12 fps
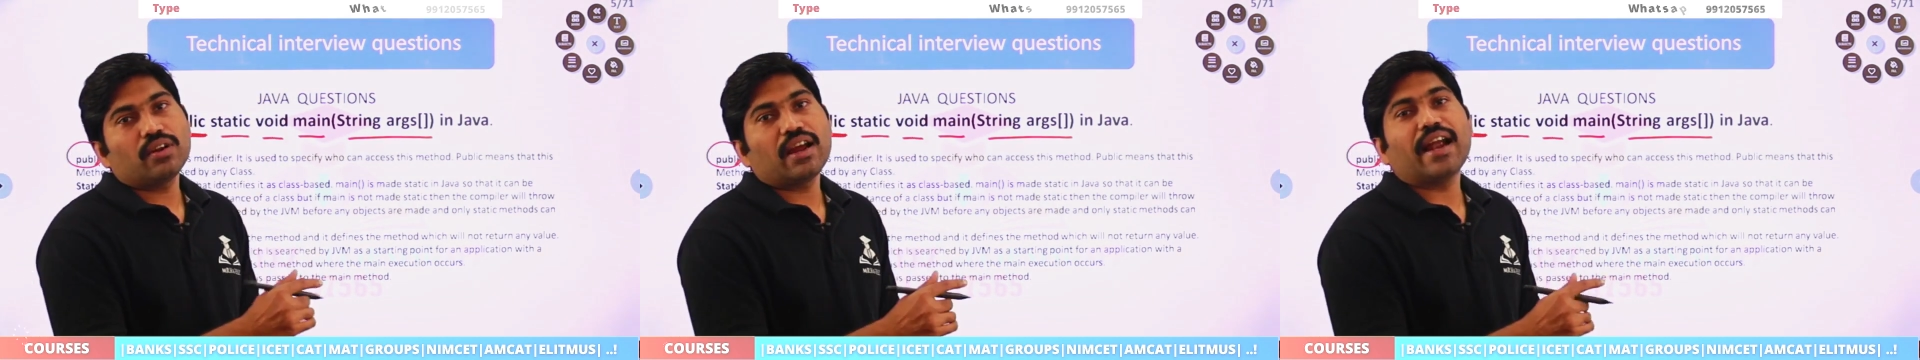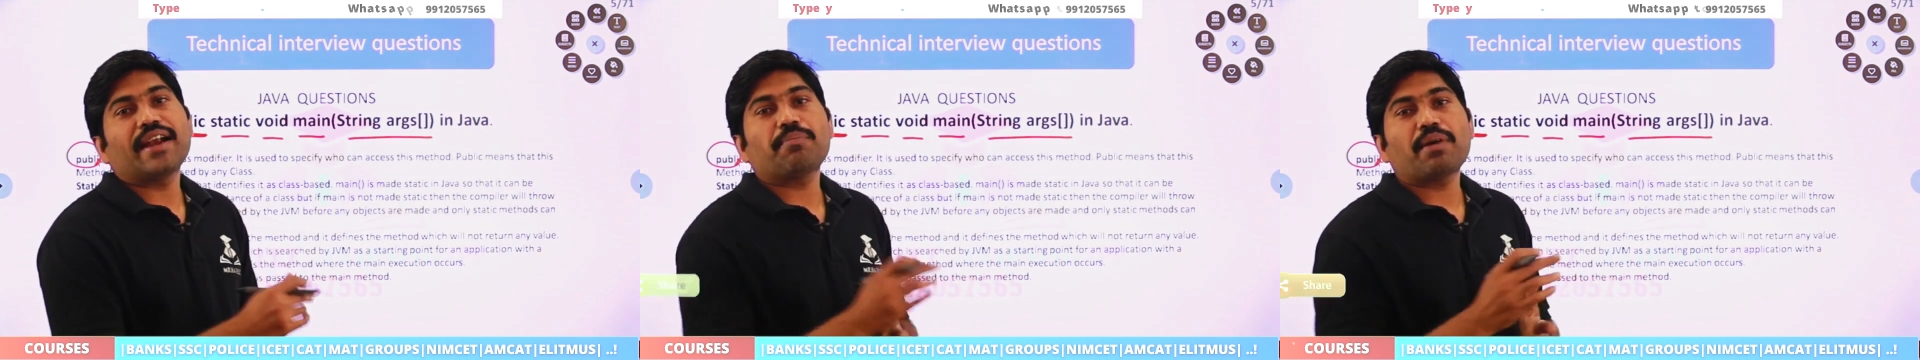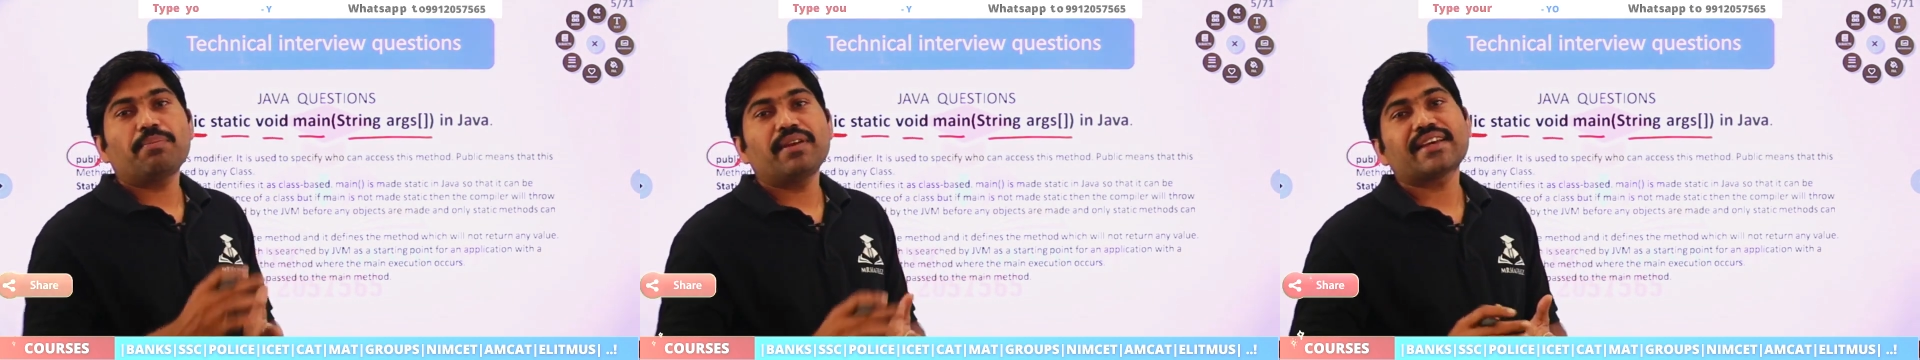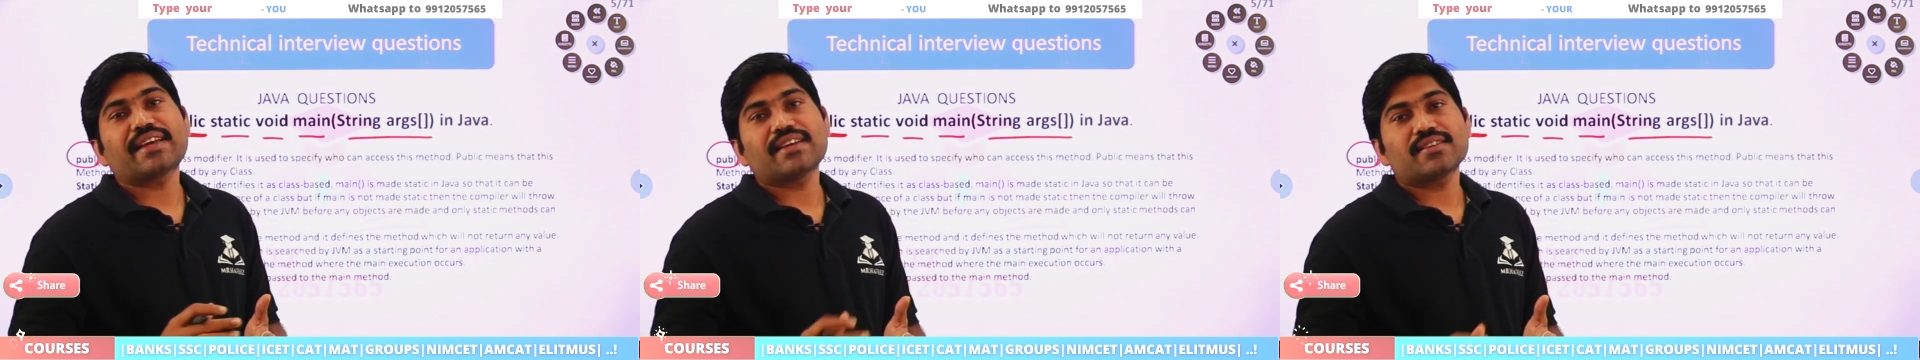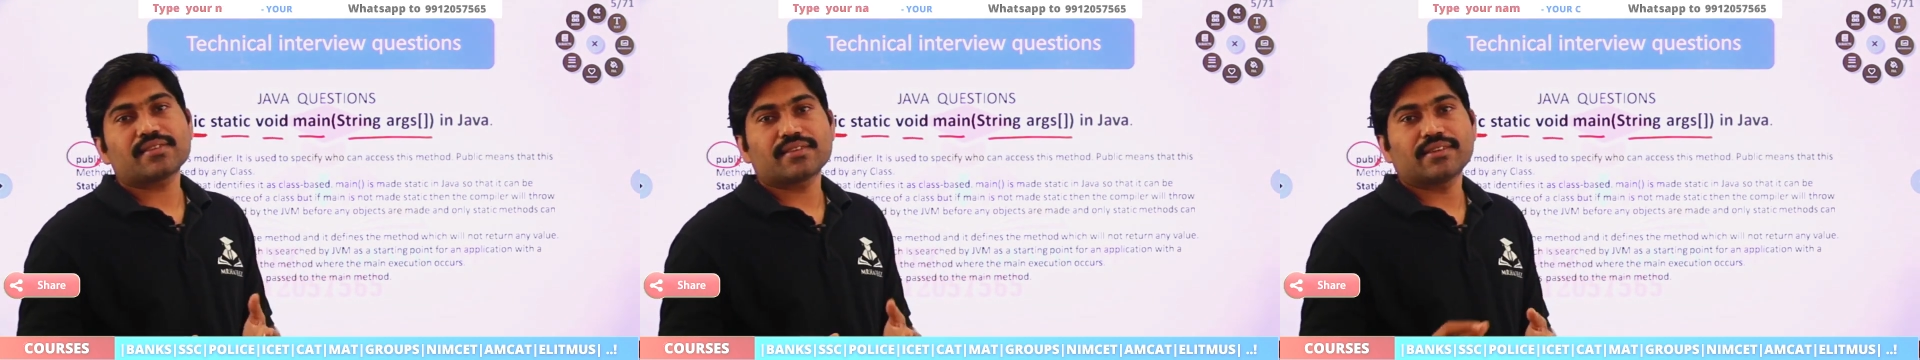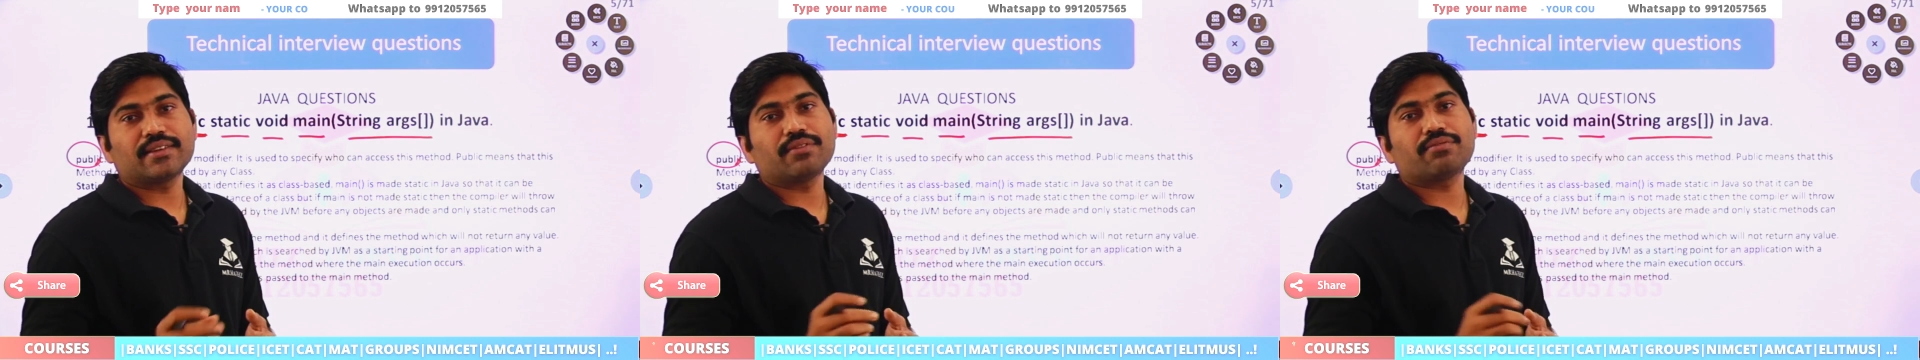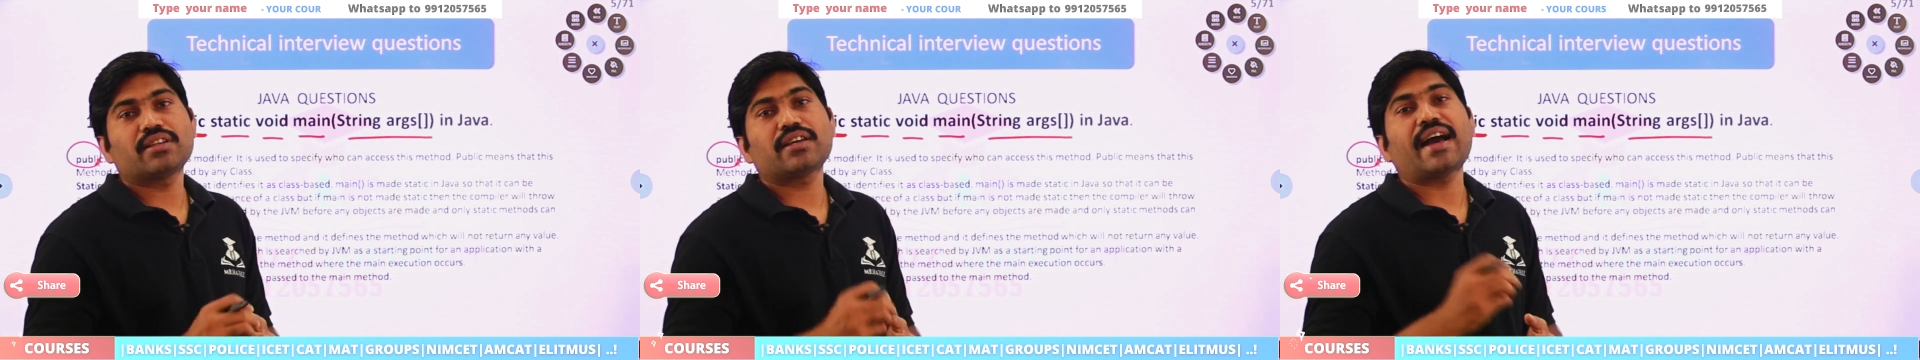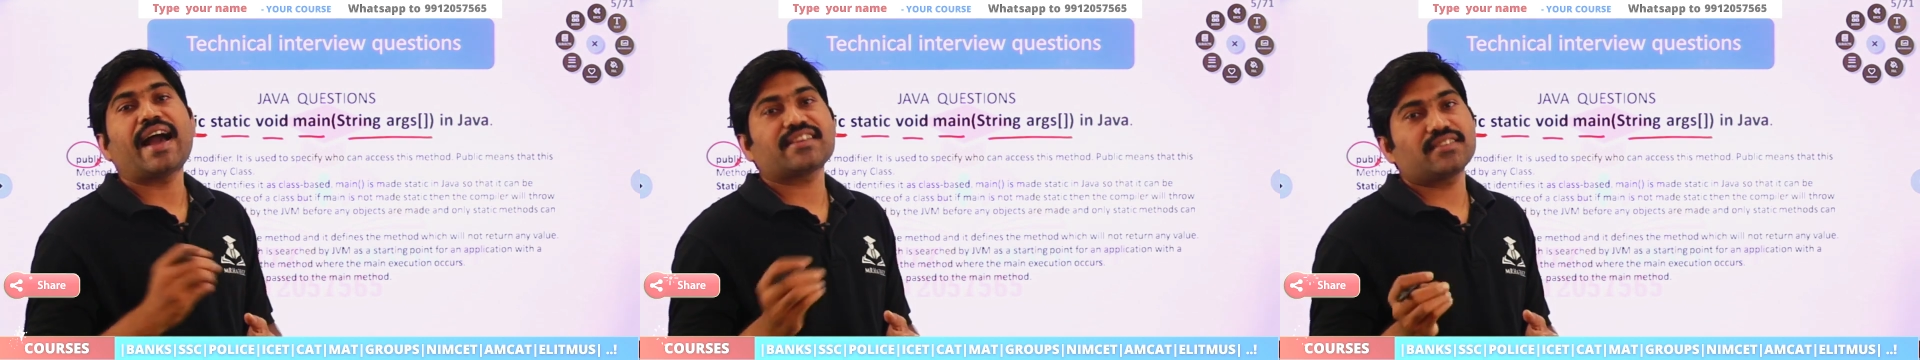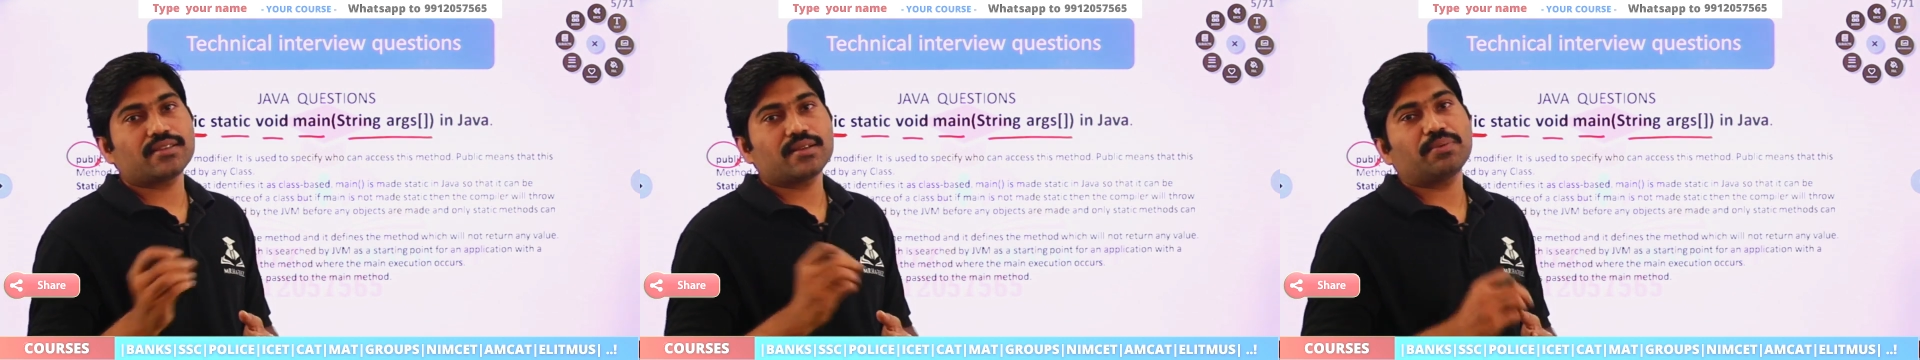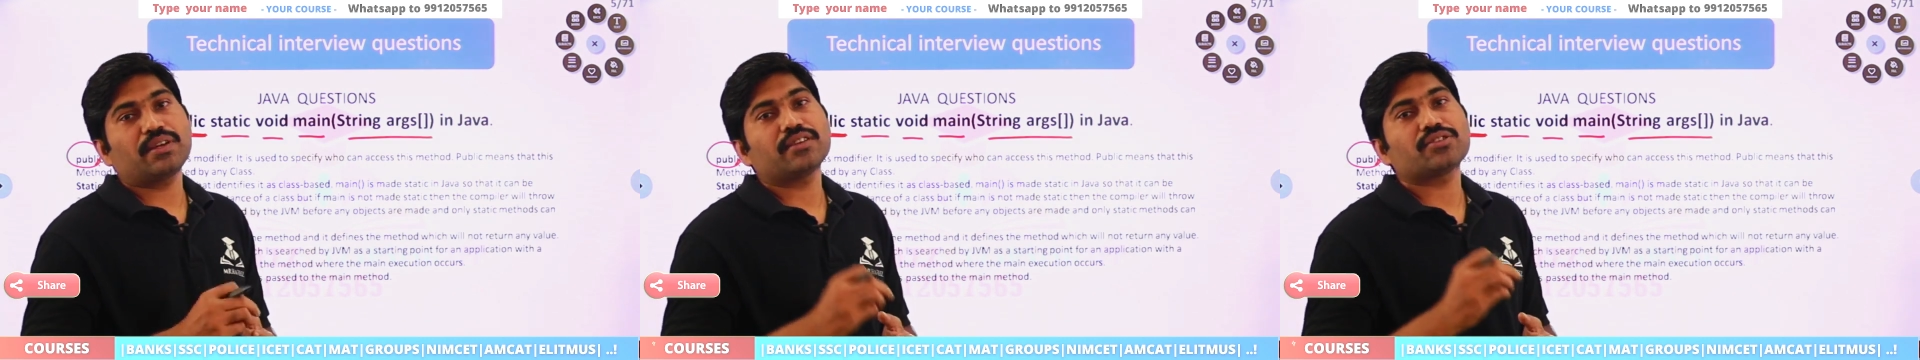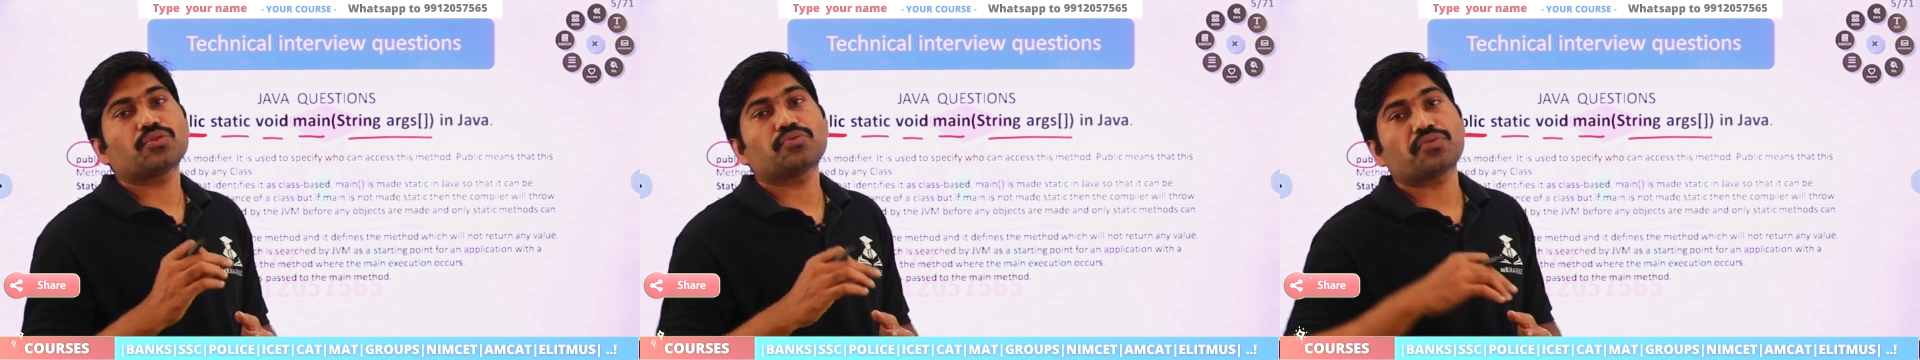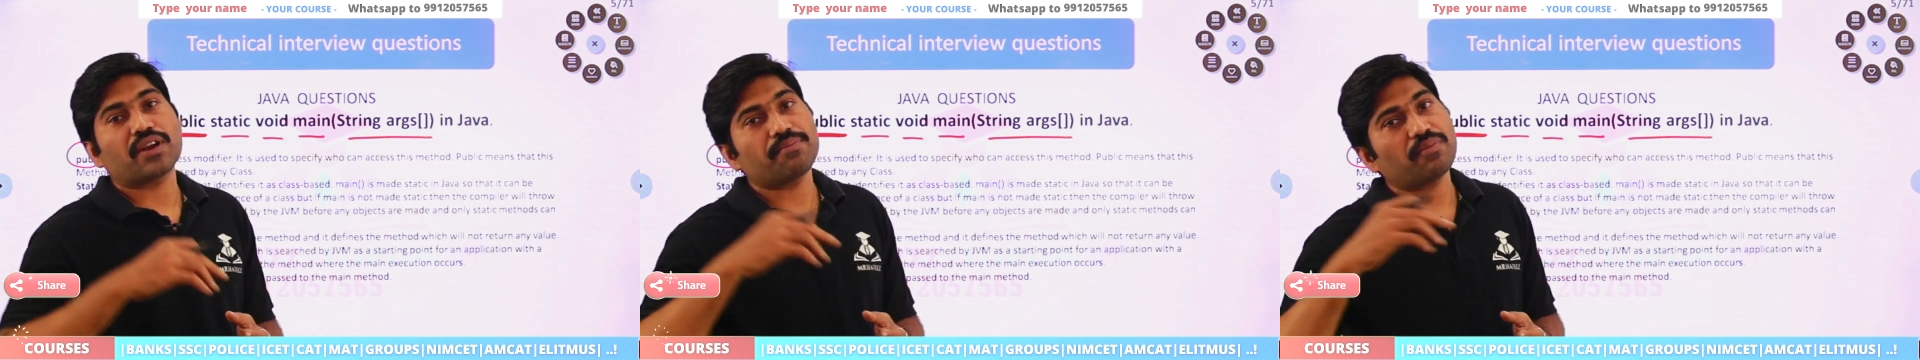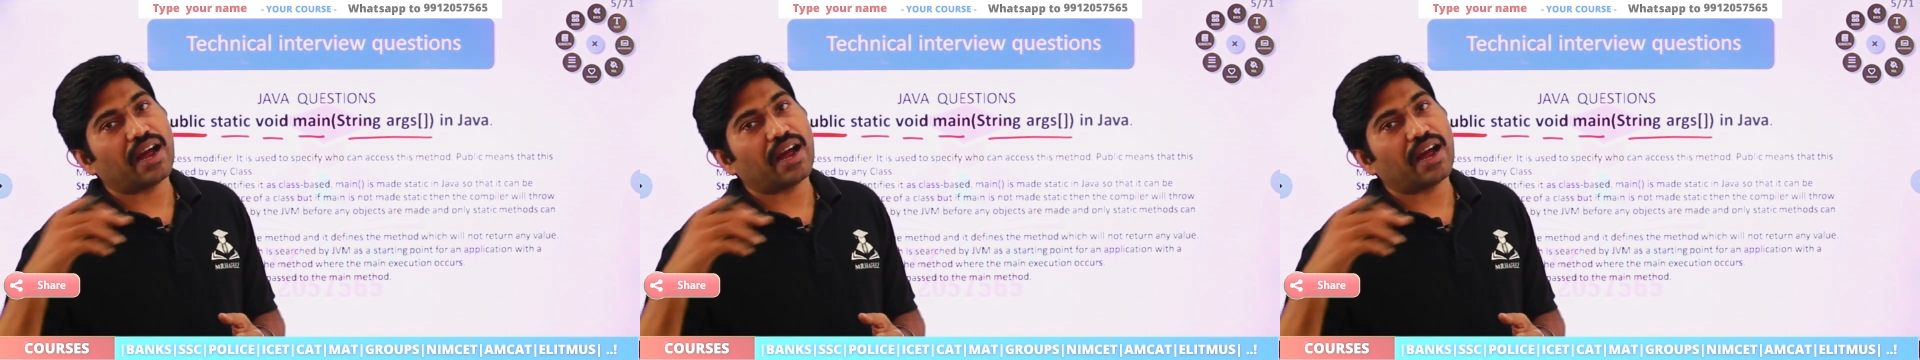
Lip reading: and public is the accessible to from